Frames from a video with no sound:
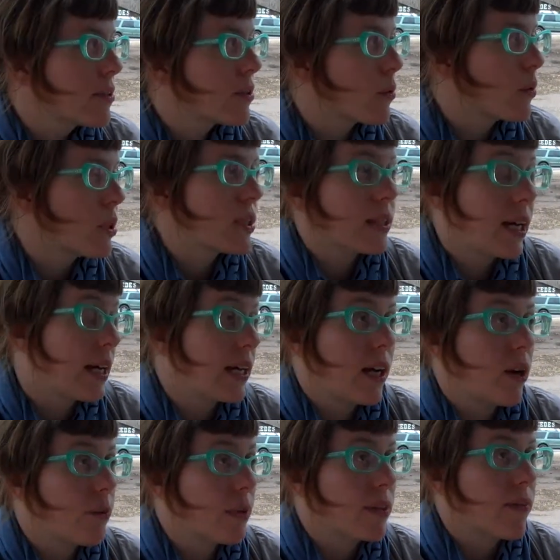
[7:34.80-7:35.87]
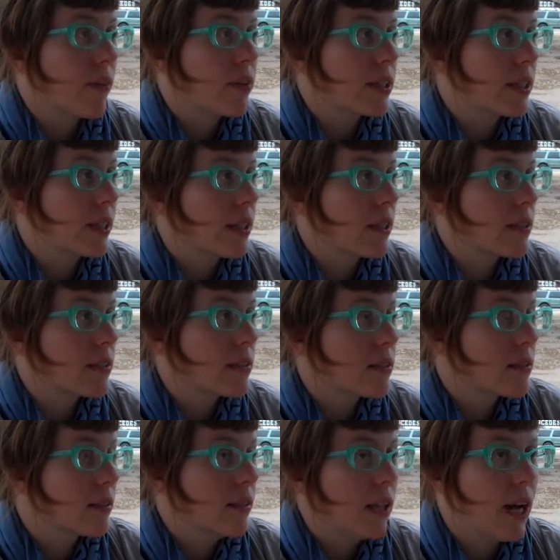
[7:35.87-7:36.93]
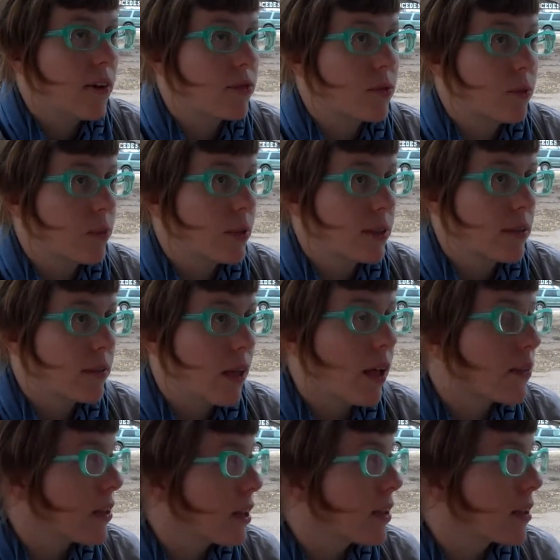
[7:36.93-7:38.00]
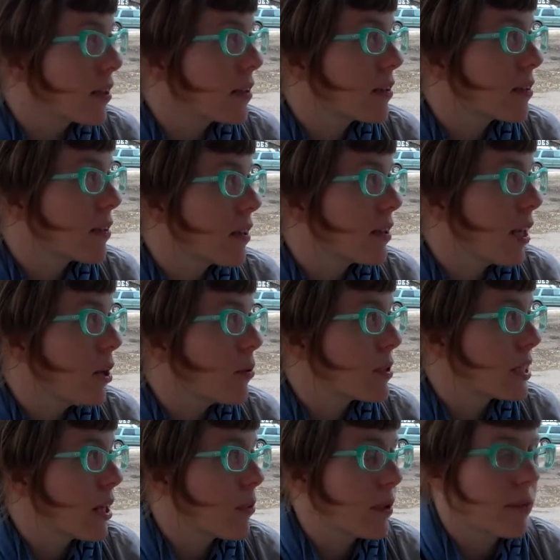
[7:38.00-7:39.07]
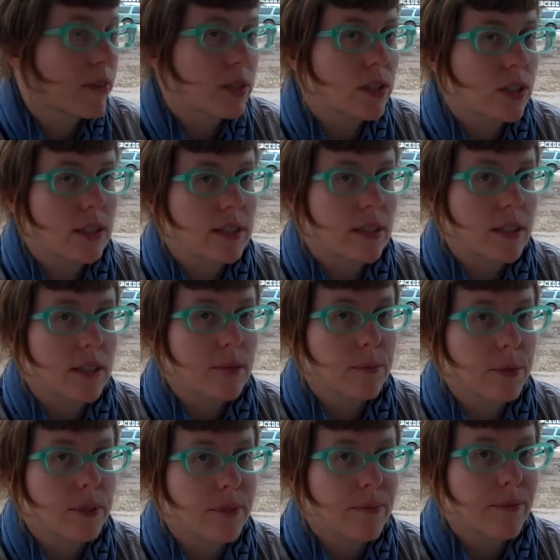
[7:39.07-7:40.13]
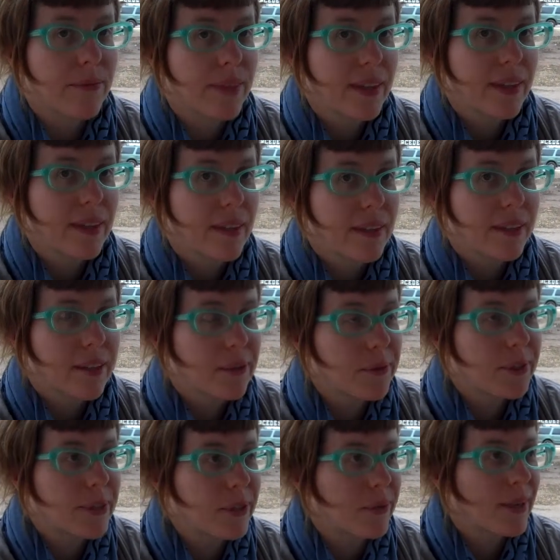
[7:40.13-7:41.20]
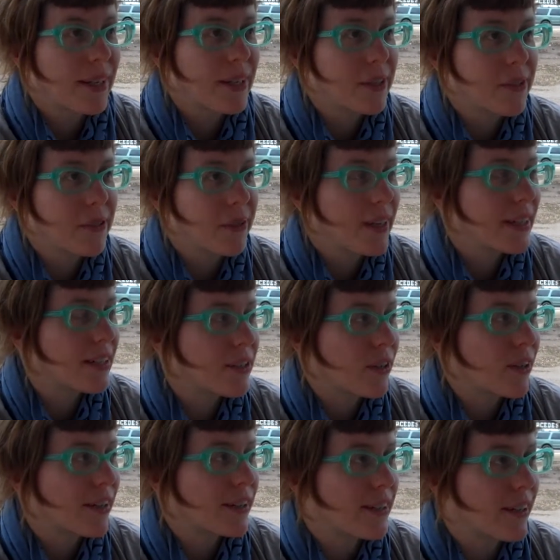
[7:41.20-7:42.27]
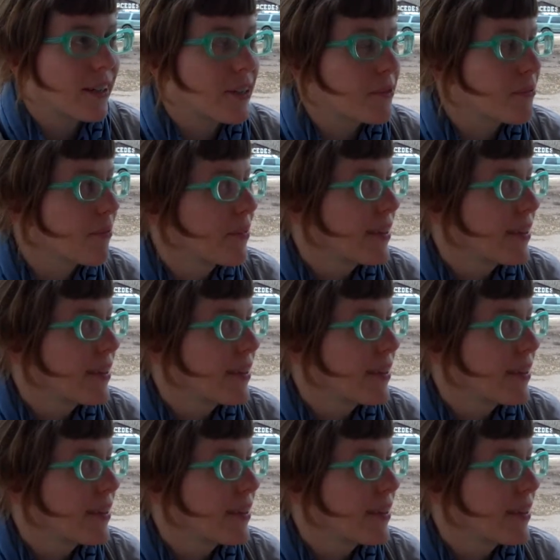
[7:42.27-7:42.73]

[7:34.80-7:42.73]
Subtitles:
So we just kind of got rid of everything and left with nothing, and that was how we eventually did it. But it was a great dark time.